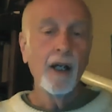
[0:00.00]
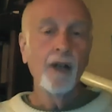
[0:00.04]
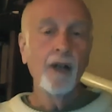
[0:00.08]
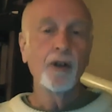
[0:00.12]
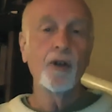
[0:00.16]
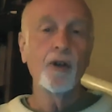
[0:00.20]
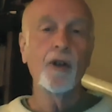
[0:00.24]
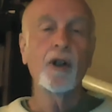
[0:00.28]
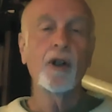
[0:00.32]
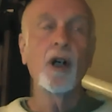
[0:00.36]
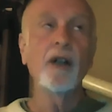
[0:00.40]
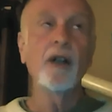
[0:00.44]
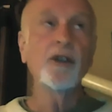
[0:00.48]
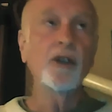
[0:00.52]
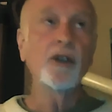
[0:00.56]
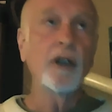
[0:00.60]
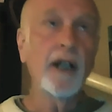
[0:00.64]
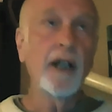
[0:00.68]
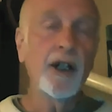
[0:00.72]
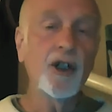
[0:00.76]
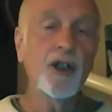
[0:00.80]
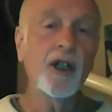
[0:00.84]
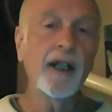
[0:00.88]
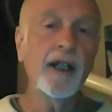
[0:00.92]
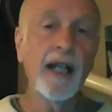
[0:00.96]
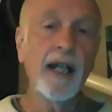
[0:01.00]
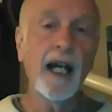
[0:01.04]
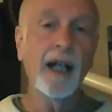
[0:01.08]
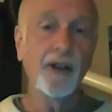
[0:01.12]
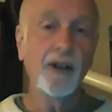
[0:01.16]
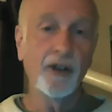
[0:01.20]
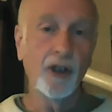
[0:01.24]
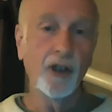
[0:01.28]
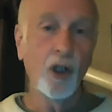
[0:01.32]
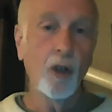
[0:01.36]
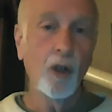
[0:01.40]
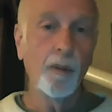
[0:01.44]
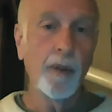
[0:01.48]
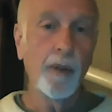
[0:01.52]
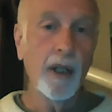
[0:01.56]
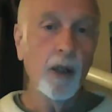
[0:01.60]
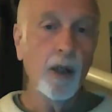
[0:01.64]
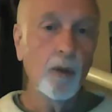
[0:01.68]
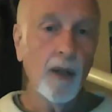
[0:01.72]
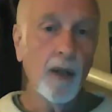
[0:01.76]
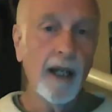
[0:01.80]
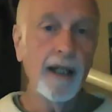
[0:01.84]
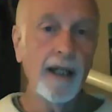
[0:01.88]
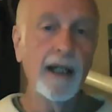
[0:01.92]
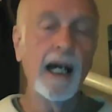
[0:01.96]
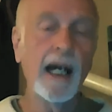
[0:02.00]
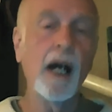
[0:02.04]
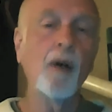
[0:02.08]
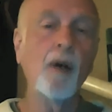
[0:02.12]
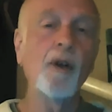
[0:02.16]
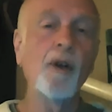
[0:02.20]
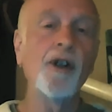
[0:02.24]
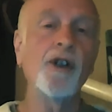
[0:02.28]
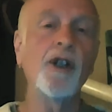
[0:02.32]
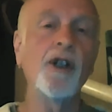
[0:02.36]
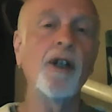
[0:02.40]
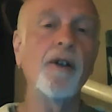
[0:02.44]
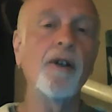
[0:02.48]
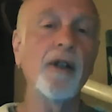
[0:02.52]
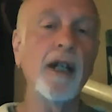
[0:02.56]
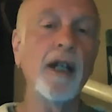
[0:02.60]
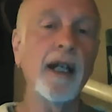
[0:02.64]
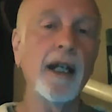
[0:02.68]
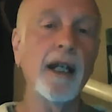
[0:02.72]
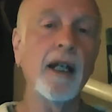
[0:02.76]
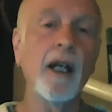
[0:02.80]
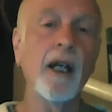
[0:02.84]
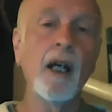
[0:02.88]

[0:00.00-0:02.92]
So the constellation Cassiopeia right now is in the